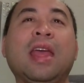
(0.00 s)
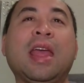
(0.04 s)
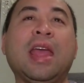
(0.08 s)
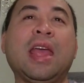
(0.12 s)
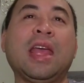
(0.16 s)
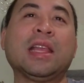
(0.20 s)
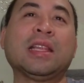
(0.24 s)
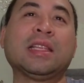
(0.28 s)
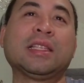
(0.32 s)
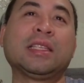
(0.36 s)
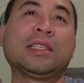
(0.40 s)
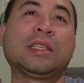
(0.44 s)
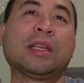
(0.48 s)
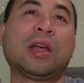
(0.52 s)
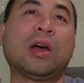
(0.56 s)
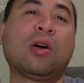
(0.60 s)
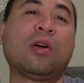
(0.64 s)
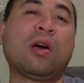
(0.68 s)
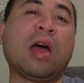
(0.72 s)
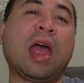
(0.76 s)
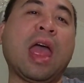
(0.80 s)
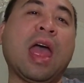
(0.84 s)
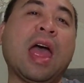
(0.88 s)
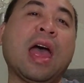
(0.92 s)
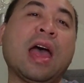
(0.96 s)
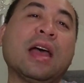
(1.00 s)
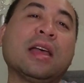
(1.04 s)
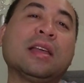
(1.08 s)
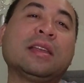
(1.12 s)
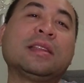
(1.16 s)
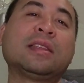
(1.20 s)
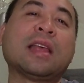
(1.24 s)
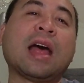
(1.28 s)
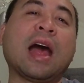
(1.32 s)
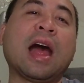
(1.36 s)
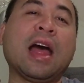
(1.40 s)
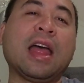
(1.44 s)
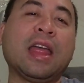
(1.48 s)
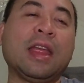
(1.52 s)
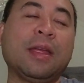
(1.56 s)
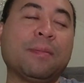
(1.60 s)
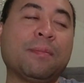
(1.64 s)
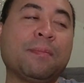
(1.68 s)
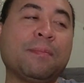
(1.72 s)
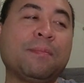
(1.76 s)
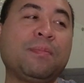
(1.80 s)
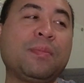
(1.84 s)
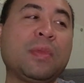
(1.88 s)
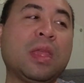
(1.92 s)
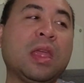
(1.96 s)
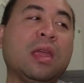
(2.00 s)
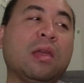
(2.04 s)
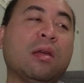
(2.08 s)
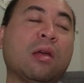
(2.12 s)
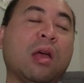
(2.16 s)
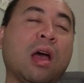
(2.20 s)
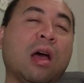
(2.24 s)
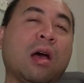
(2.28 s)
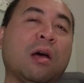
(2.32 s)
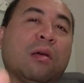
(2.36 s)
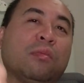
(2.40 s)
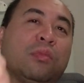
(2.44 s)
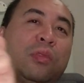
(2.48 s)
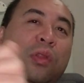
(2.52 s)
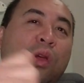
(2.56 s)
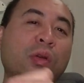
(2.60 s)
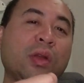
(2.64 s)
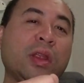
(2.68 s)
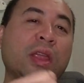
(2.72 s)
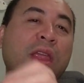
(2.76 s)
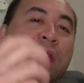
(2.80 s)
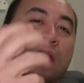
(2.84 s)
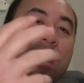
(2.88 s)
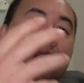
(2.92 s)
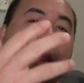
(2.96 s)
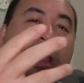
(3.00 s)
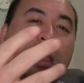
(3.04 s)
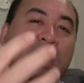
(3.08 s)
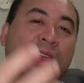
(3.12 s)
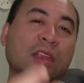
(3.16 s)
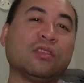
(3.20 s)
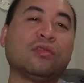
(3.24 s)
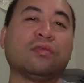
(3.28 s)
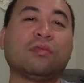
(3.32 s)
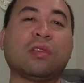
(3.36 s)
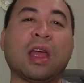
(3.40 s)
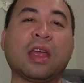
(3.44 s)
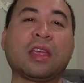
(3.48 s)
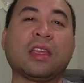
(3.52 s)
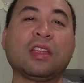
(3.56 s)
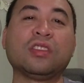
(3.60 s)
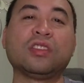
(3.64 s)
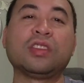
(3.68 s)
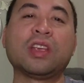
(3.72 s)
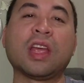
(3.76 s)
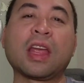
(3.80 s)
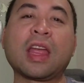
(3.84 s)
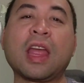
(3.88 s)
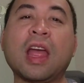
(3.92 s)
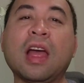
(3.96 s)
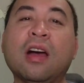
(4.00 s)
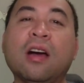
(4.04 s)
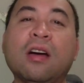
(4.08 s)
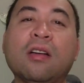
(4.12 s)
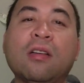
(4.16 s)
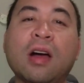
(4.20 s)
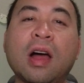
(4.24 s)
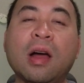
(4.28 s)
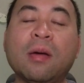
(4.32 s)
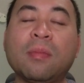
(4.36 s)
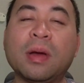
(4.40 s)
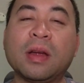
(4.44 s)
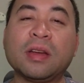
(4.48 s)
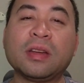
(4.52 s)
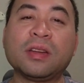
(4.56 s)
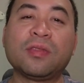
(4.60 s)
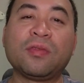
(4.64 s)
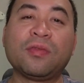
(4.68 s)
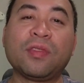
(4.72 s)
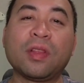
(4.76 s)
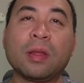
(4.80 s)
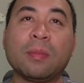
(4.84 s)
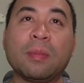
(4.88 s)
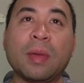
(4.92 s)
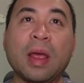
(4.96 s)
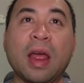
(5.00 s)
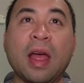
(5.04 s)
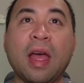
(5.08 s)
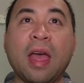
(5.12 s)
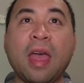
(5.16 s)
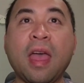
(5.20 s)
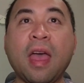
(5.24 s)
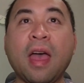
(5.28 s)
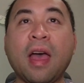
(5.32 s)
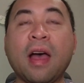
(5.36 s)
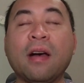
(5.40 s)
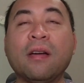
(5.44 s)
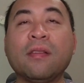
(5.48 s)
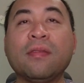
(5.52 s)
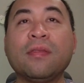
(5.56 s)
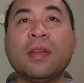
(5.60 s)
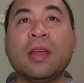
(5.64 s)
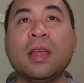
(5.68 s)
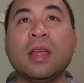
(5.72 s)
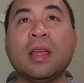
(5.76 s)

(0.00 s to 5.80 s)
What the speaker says: And so as I'm loading it, I can check how much filament I have.